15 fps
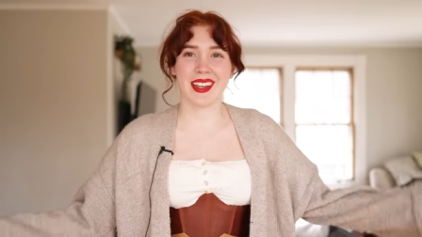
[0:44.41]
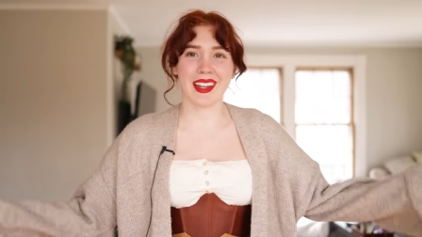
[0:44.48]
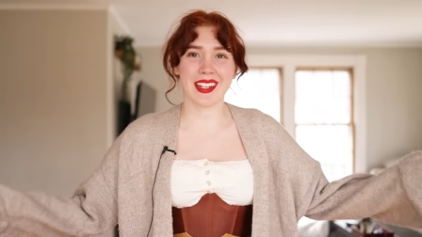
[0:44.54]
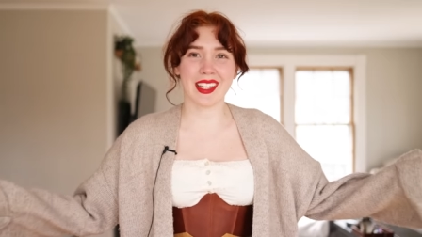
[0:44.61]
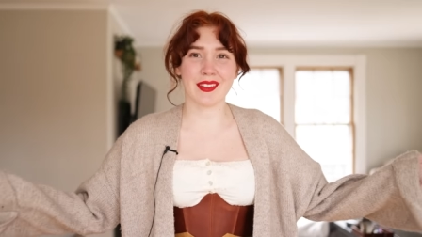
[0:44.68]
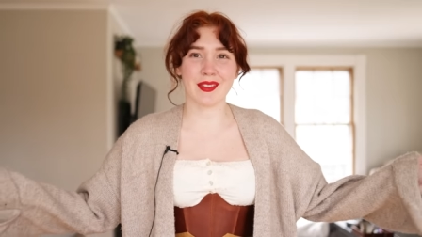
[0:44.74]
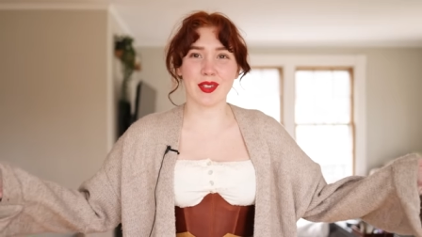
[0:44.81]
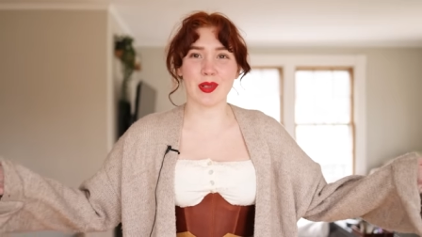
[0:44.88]

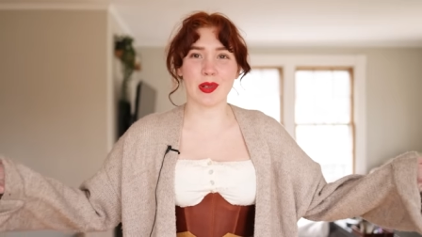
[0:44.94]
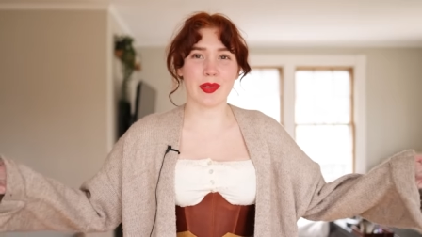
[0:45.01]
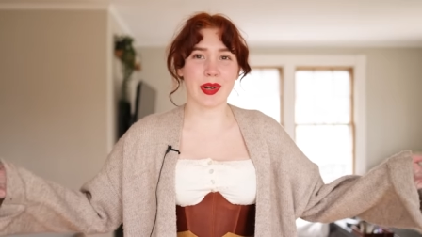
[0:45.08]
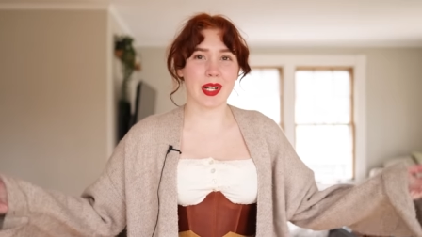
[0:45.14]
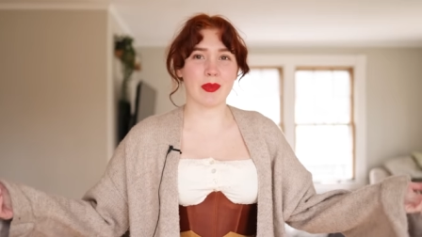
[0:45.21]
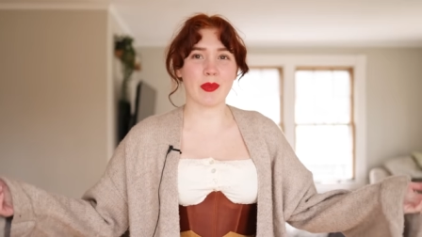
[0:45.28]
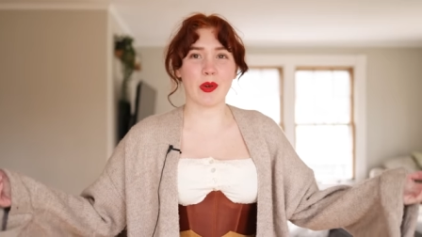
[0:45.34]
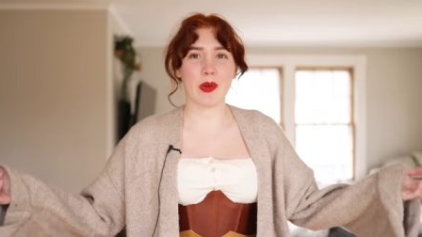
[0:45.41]
and gives you a
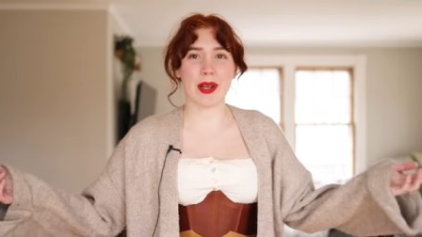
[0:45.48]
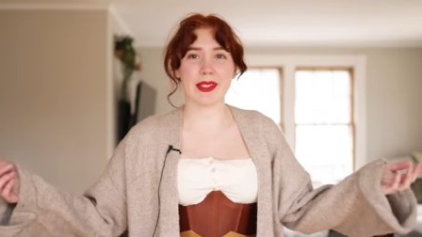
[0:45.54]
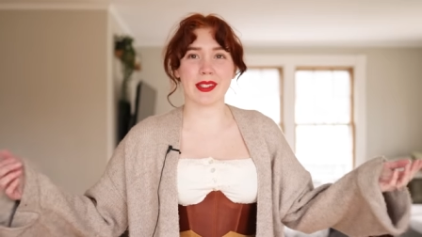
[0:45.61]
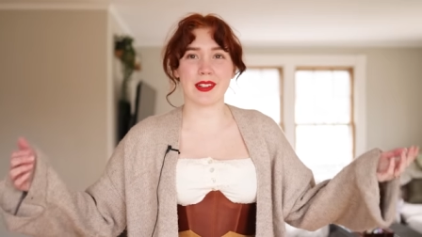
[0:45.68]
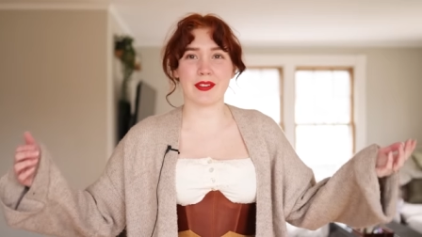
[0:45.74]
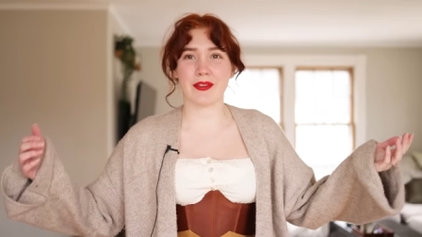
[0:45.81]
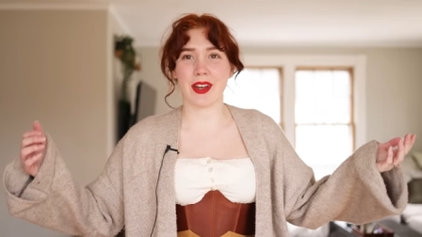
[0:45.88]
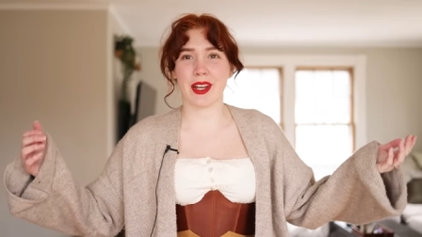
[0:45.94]
random
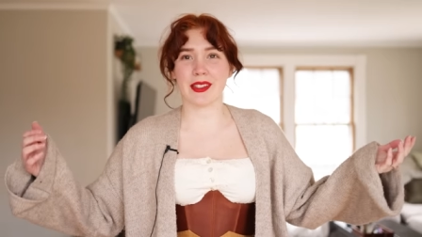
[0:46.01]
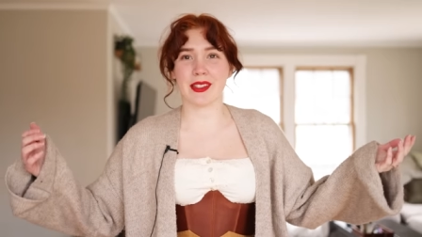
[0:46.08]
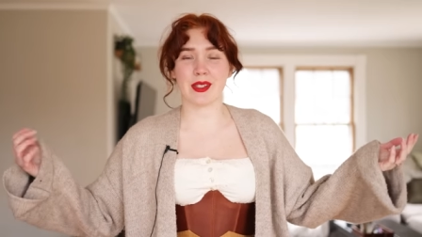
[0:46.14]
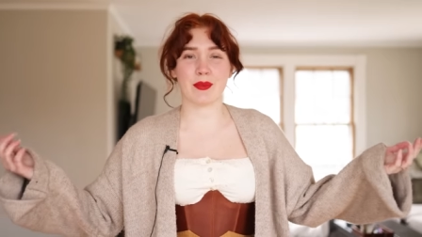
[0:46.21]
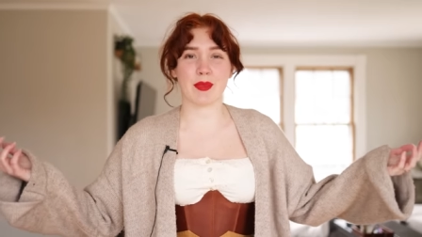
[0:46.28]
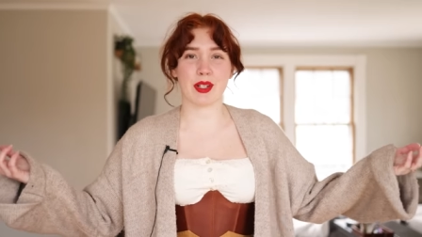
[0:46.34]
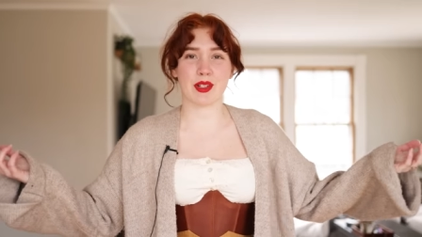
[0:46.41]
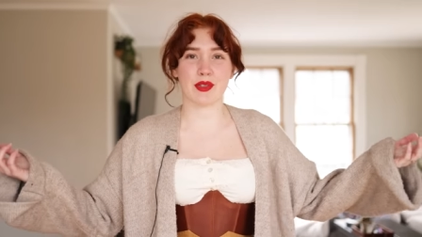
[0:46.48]
quest to find
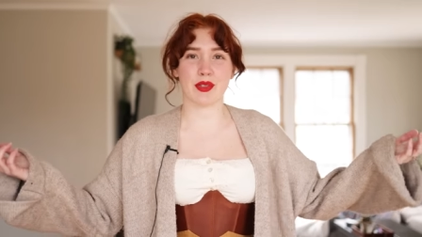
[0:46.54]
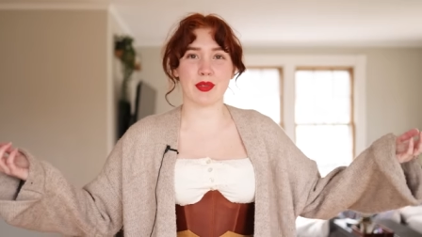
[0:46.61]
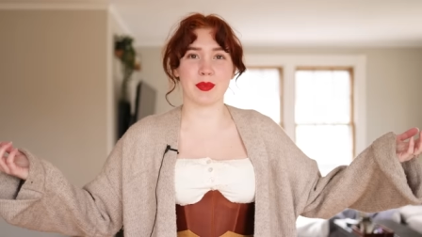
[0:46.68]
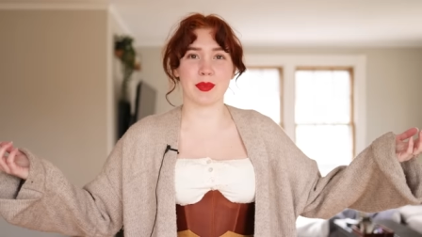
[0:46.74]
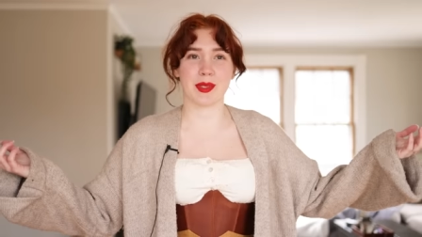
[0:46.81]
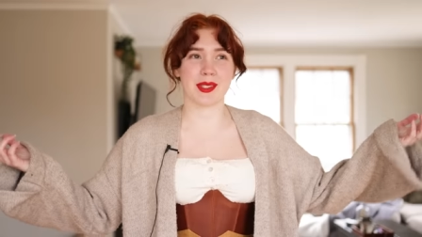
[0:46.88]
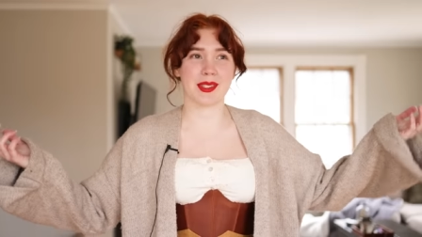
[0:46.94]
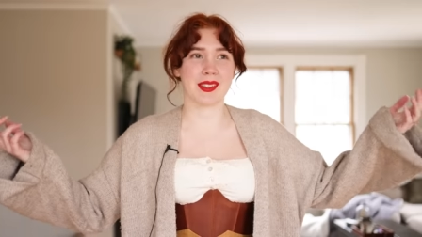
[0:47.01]
some
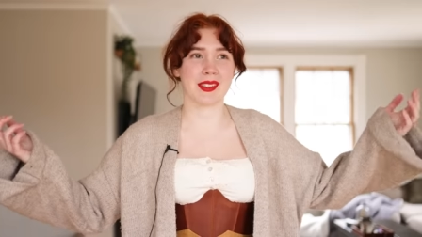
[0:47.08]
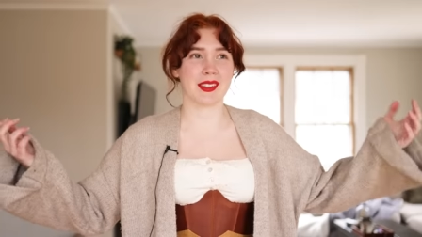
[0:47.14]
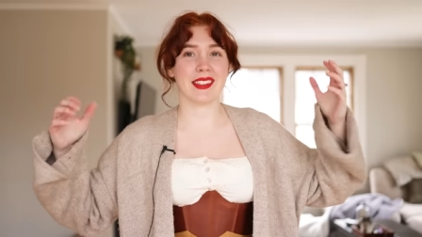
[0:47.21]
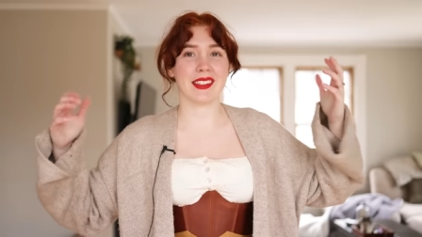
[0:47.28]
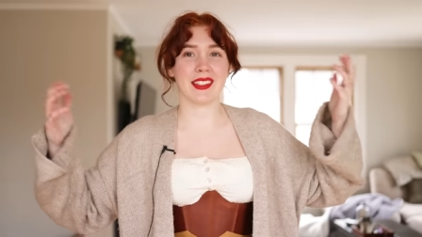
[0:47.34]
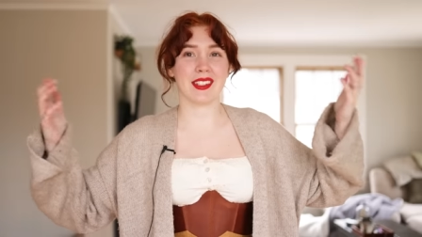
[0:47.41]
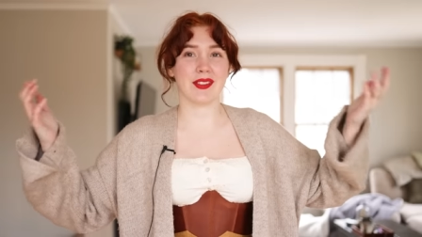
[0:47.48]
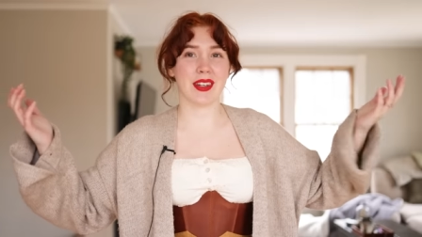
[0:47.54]
mushrooms,
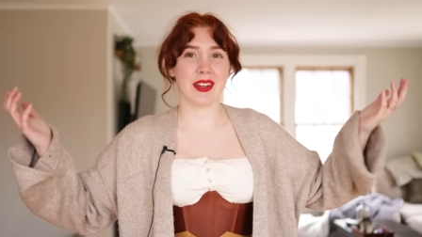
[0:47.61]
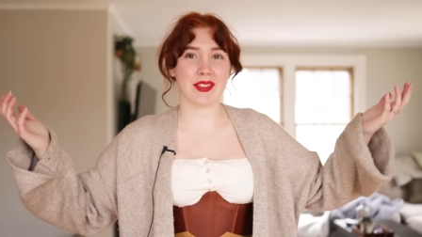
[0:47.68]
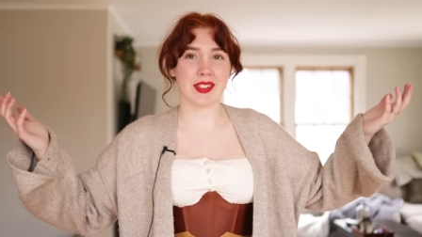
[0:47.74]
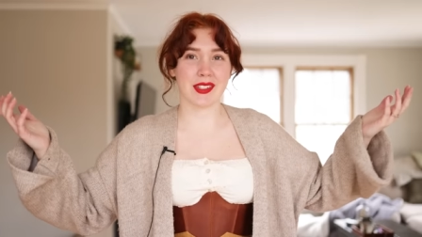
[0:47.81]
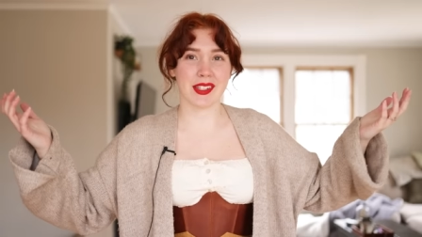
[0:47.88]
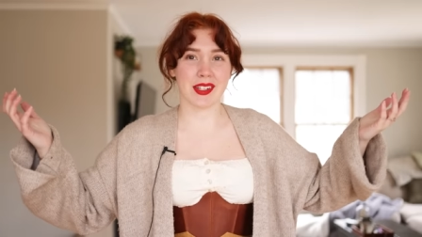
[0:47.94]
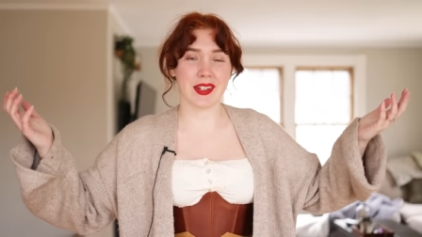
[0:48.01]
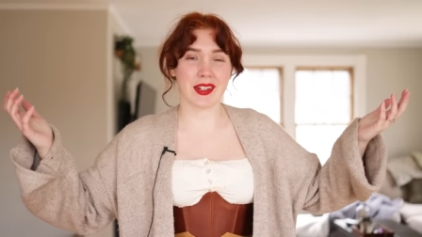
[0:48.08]
and then you
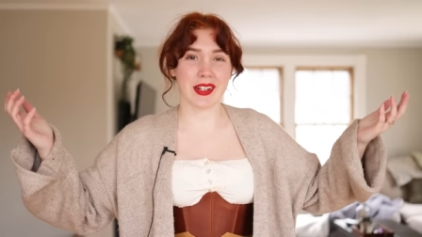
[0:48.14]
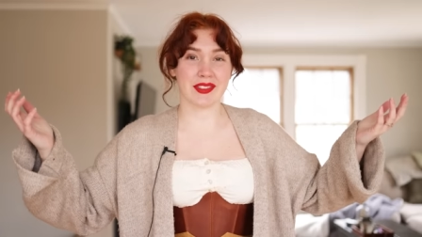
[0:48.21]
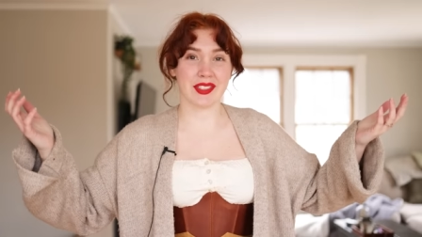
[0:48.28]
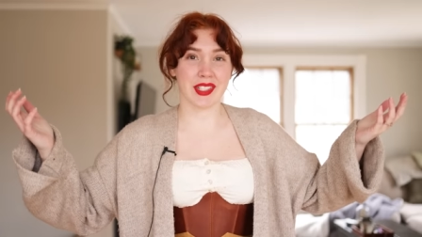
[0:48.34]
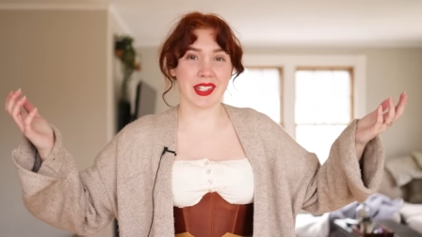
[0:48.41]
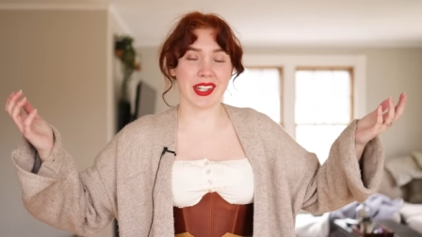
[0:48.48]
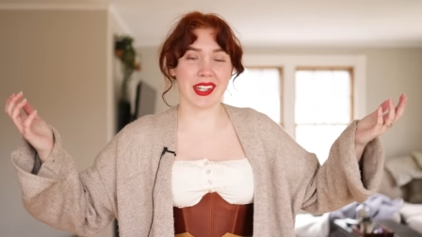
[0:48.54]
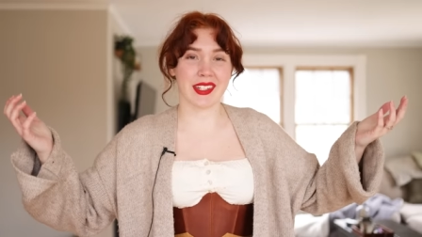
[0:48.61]
never see her
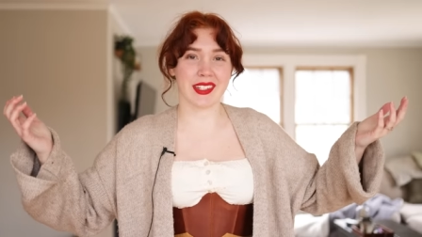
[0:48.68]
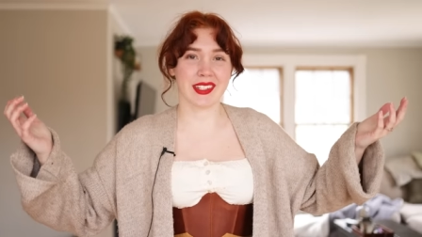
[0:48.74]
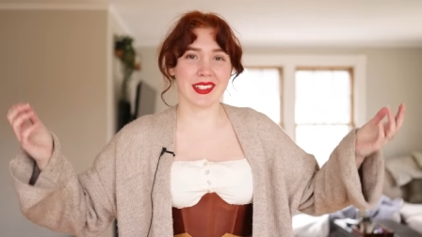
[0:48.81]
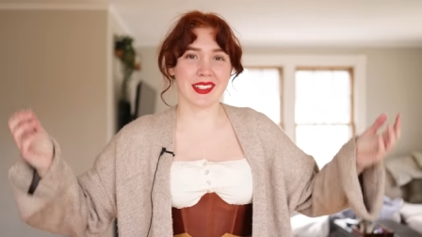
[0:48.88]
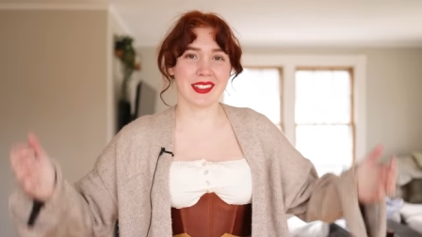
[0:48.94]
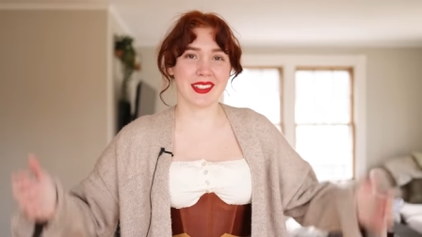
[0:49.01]
ever again.